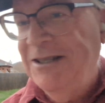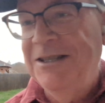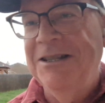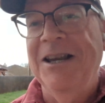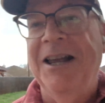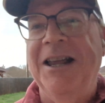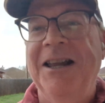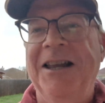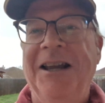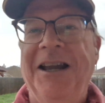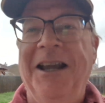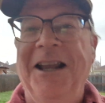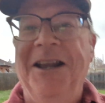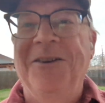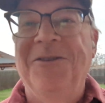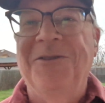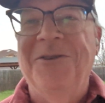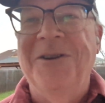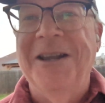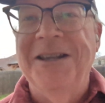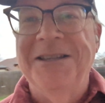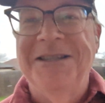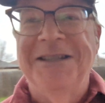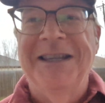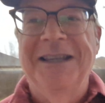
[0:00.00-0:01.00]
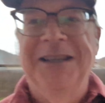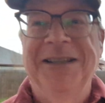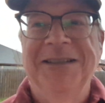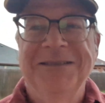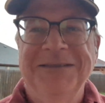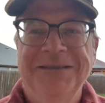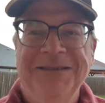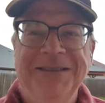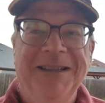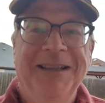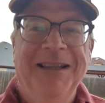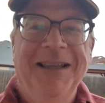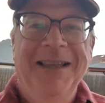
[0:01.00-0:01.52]
just kind of interesting.
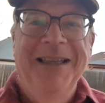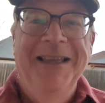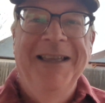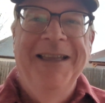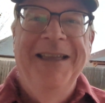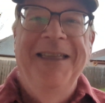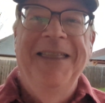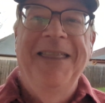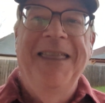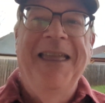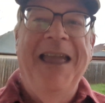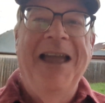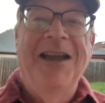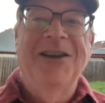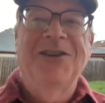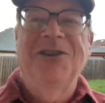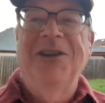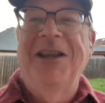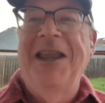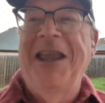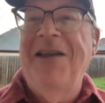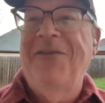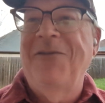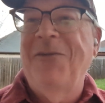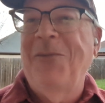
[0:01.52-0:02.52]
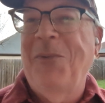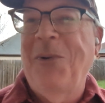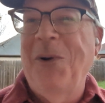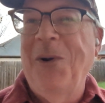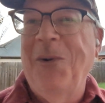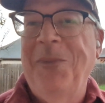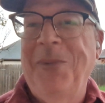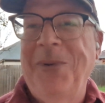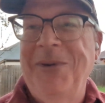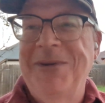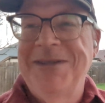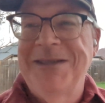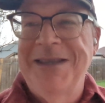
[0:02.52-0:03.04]
They actually have a
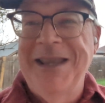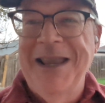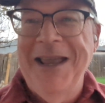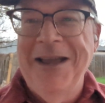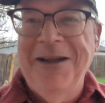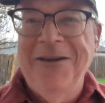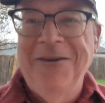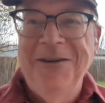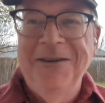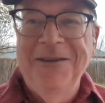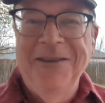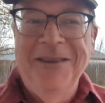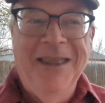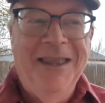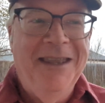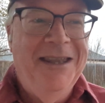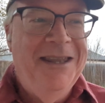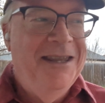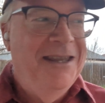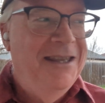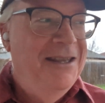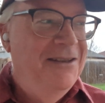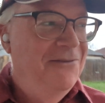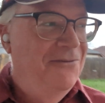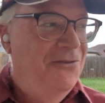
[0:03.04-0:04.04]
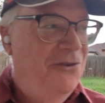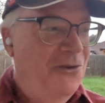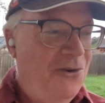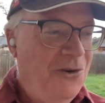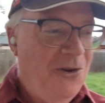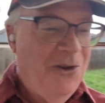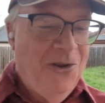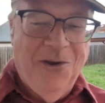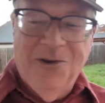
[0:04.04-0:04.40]
purpose now. They didn't for a